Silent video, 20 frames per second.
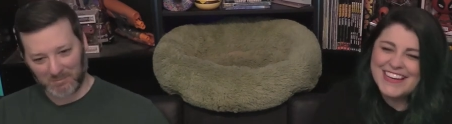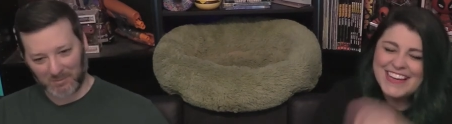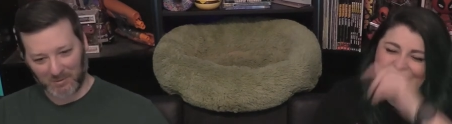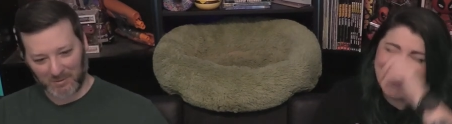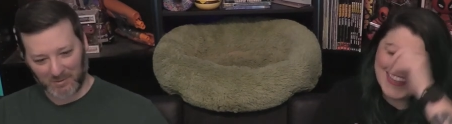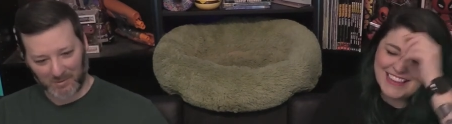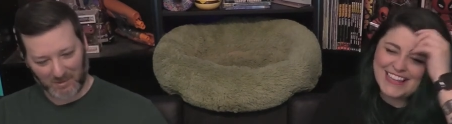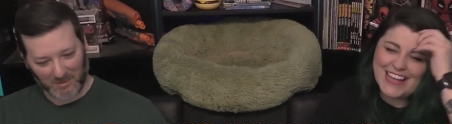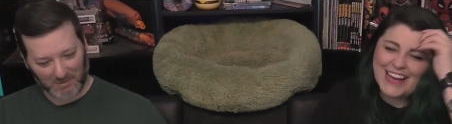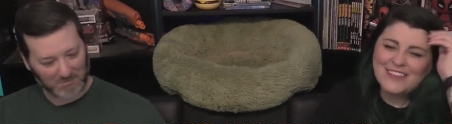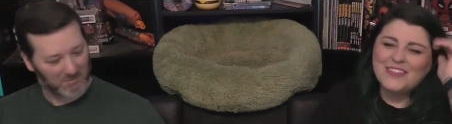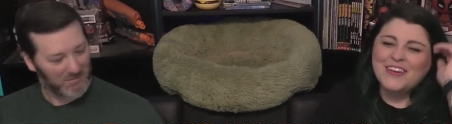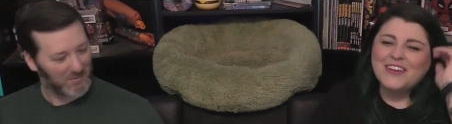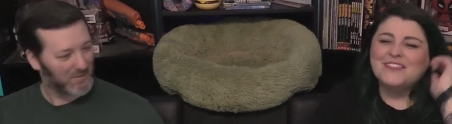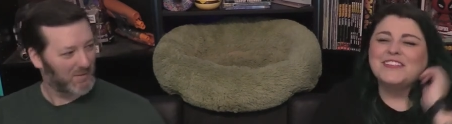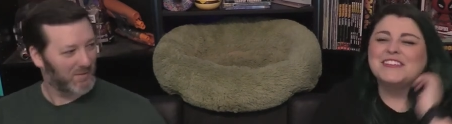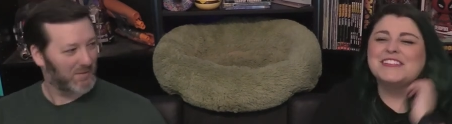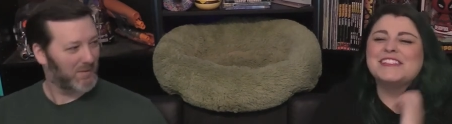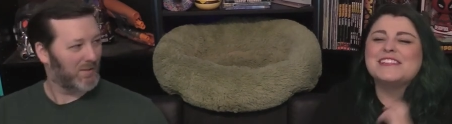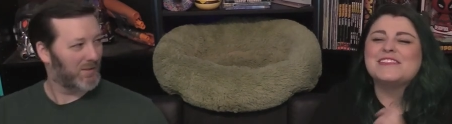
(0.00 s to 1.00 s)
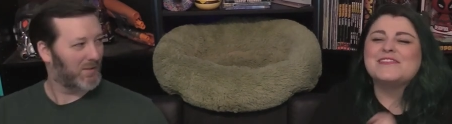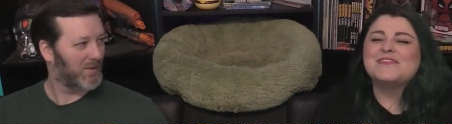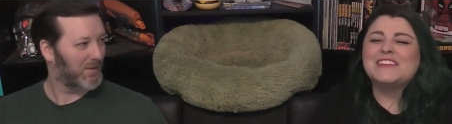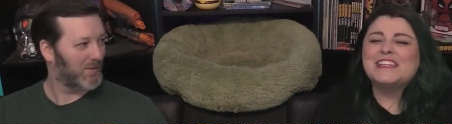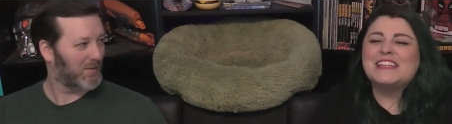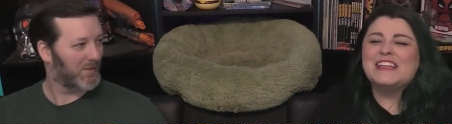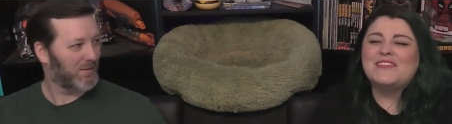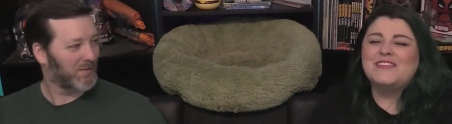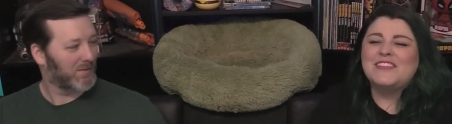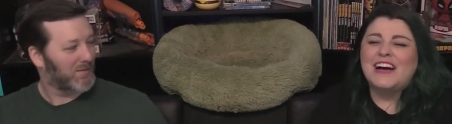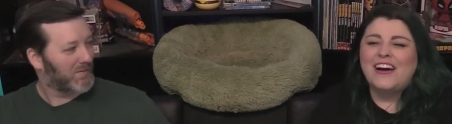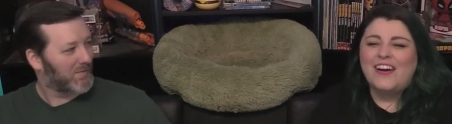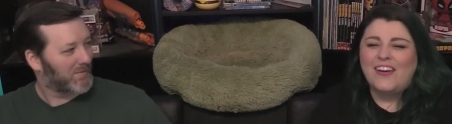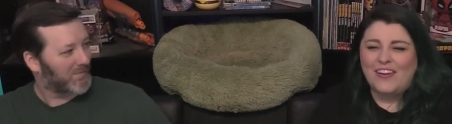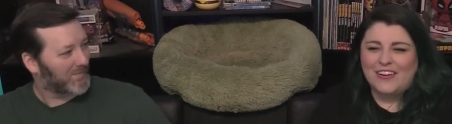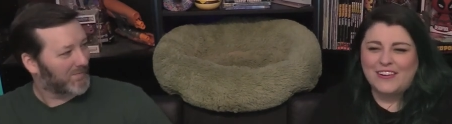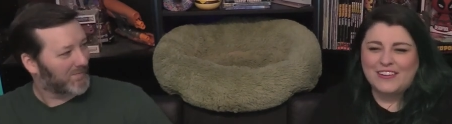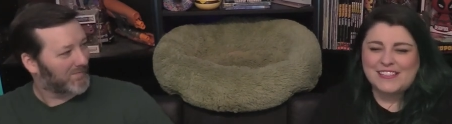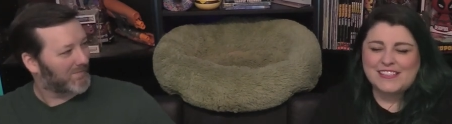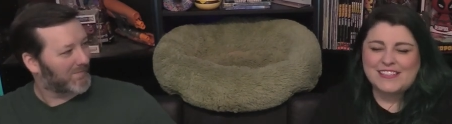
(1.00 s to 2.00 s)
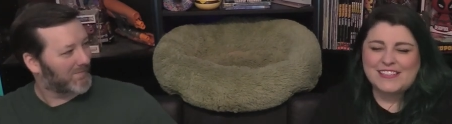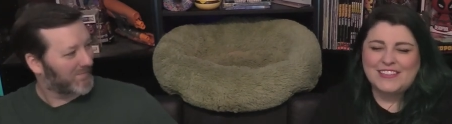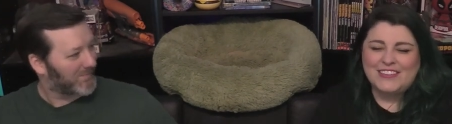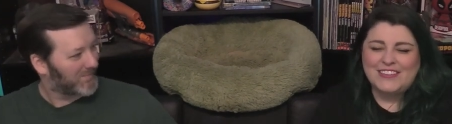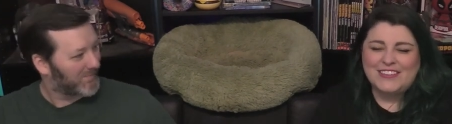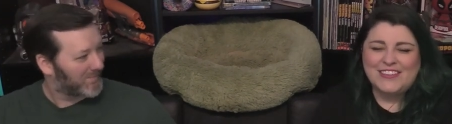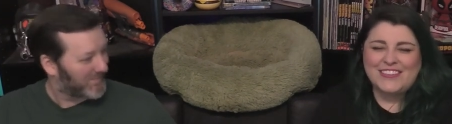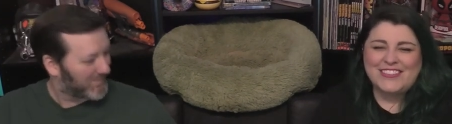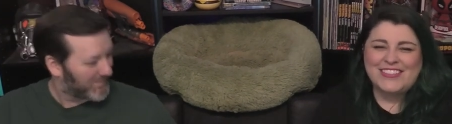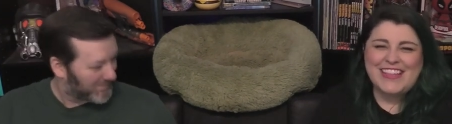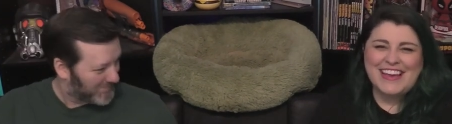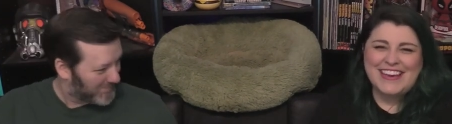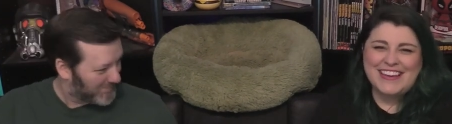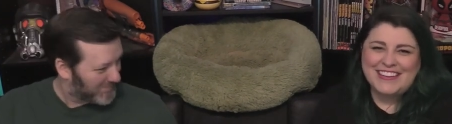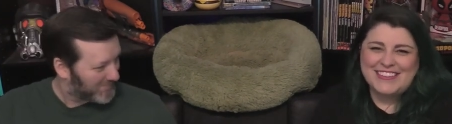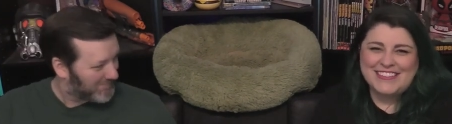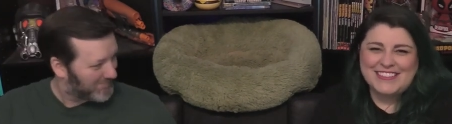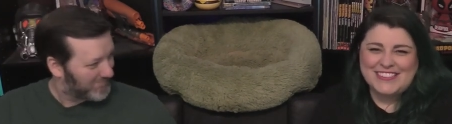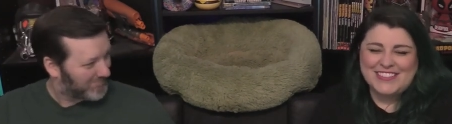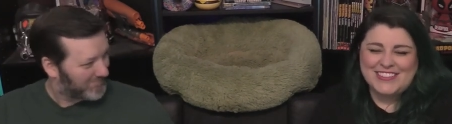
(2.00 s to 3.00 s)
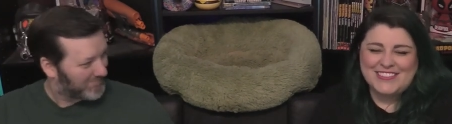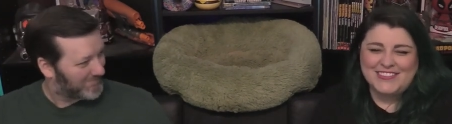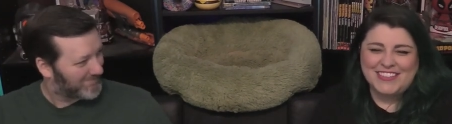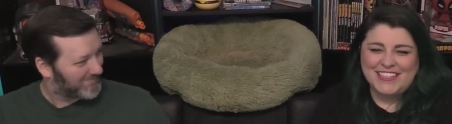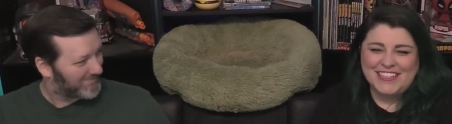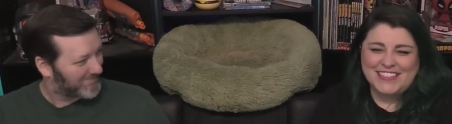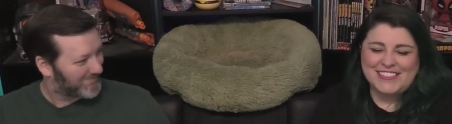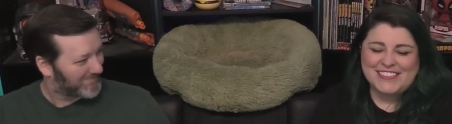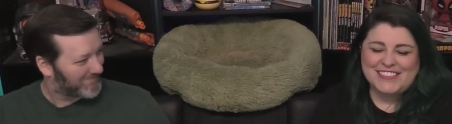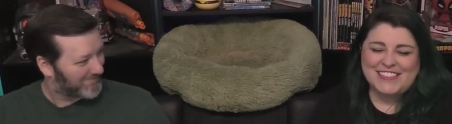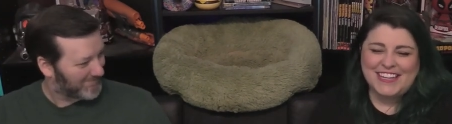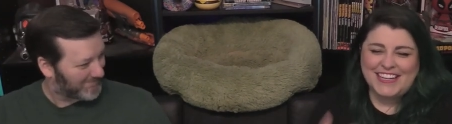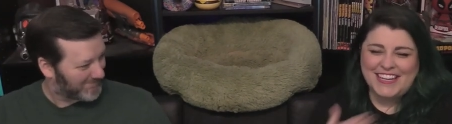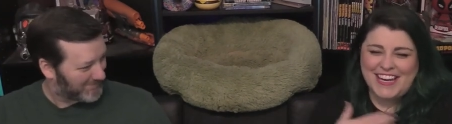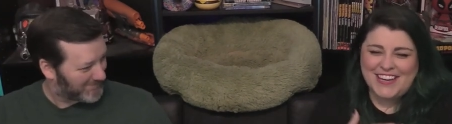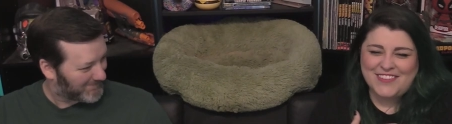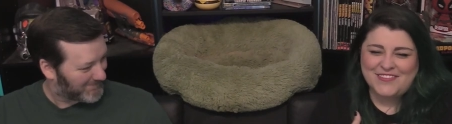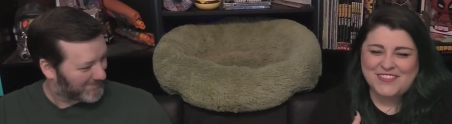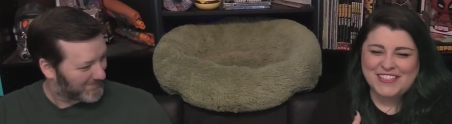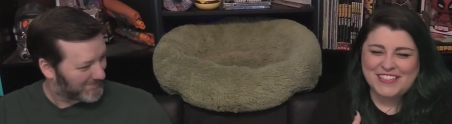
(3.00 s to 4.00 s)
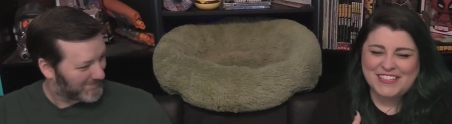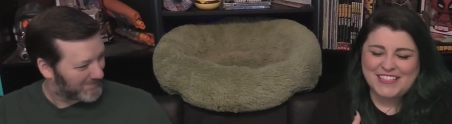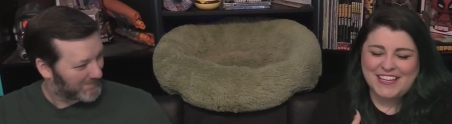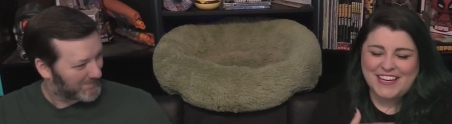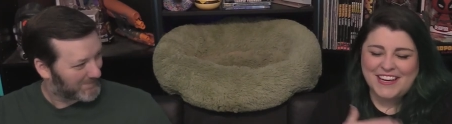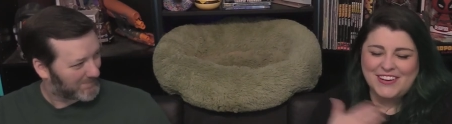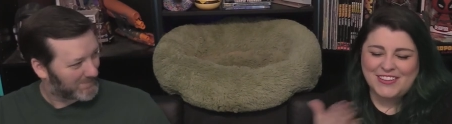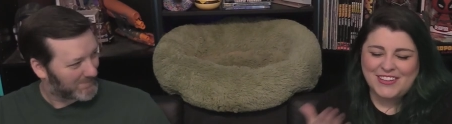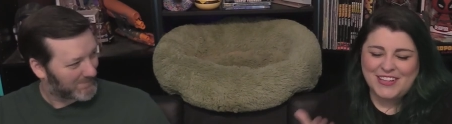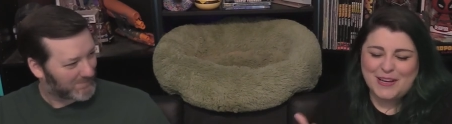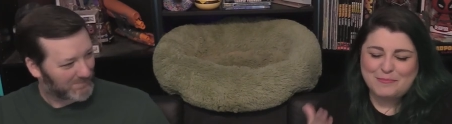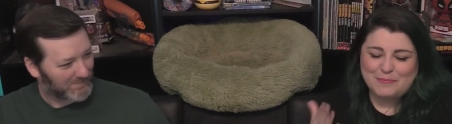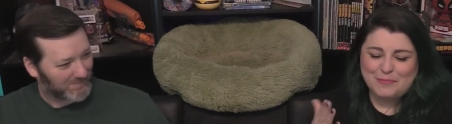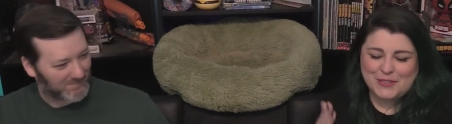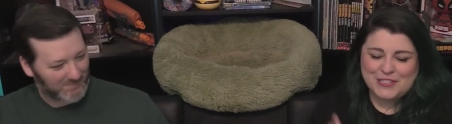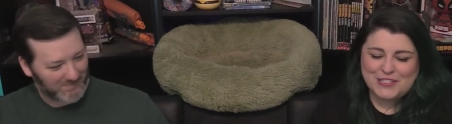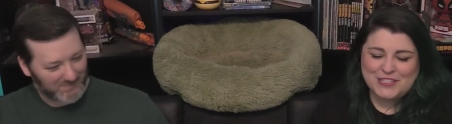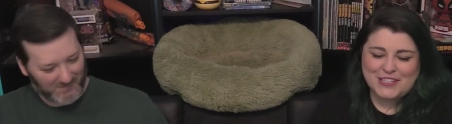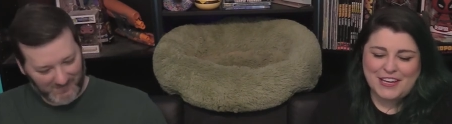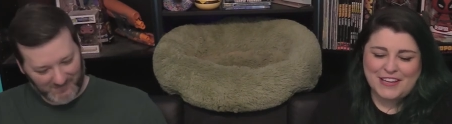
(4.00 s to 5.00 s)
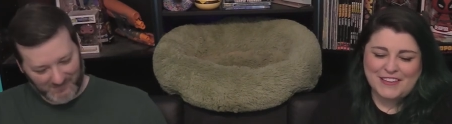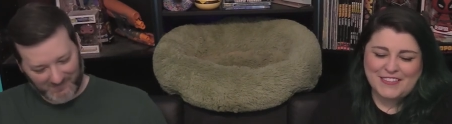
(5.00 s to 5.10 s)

Speaker 1: That one was submitted by Hawk Skull. Thank you so much. That gave me a giggle. I appreciate